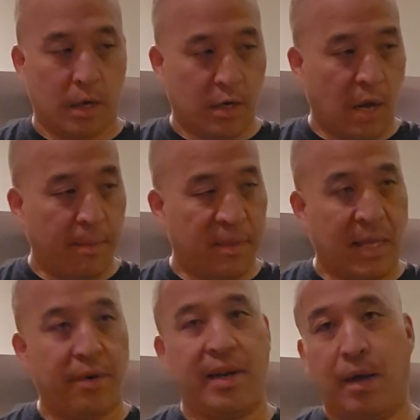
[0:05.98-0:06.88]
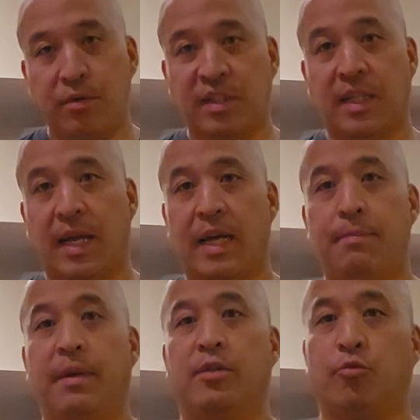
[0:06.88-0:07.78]
Kama Saturday outside,
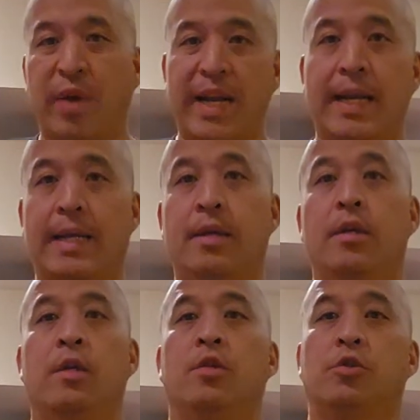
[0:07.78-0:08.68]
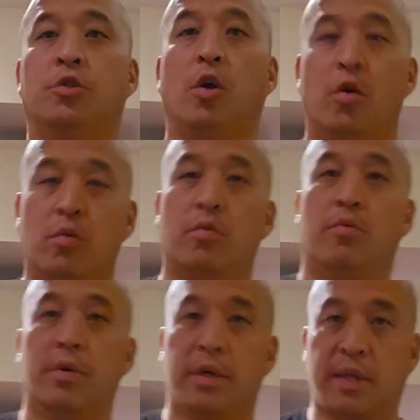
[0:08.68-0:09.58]
but it's raining, so
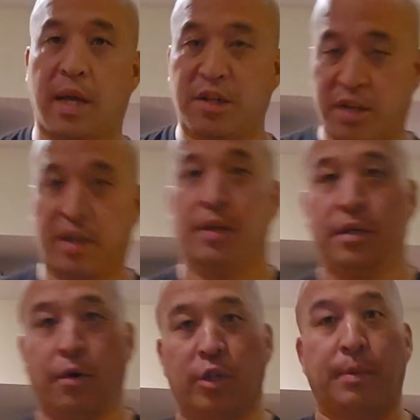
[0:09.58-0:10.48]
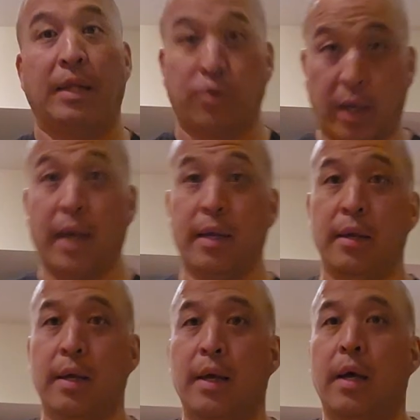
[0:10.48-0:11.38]
we're kind of stuck indoors, but that's okay.
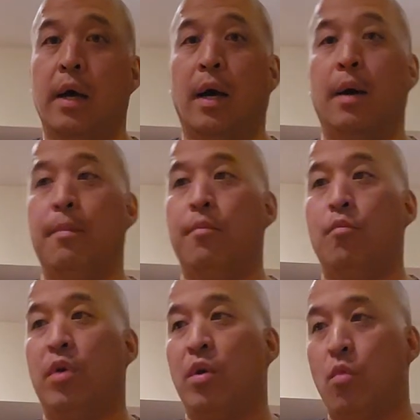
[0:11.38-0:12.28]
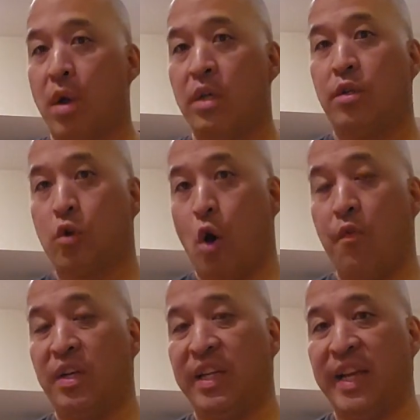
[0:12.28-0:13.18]
What I wanted to go over
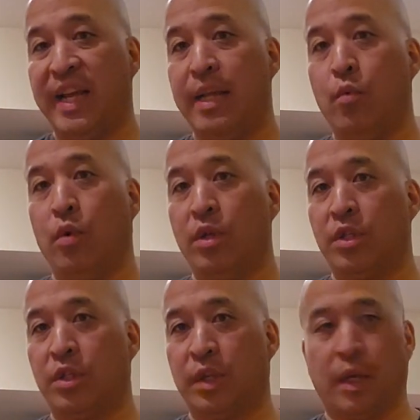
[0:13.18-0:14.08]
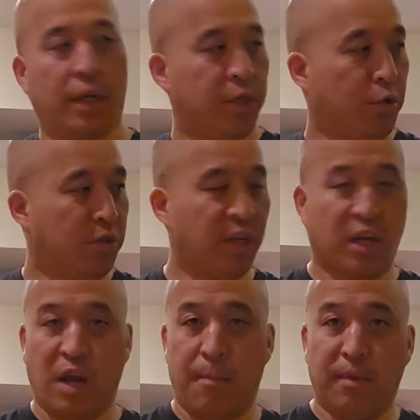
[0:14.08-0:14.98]
today was using a
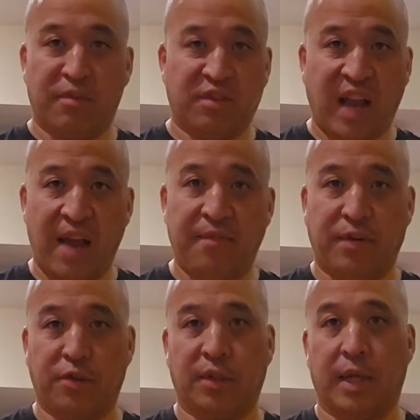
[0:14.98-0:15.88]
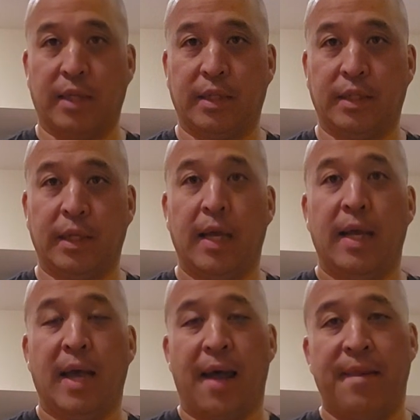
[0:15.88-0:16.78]
couple of staff exercises,
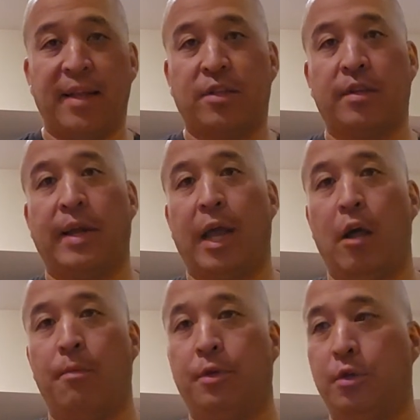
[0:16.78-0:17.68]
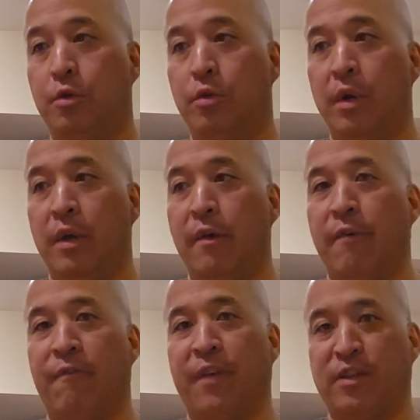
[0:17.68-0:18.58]
and that's going to help to
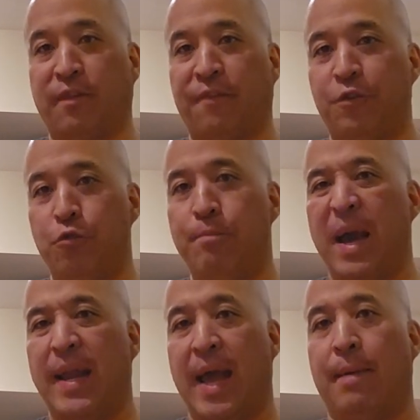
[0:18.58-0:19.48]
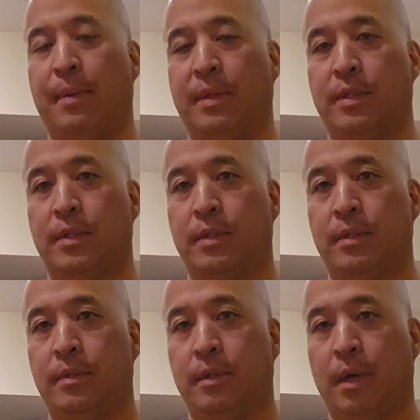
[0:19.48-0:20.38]
fix a few bad habits.
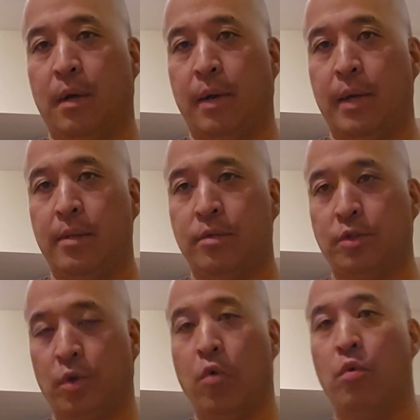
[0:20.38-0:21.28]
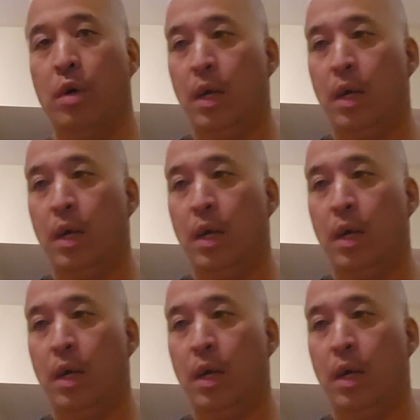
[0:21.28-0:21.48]
All right, so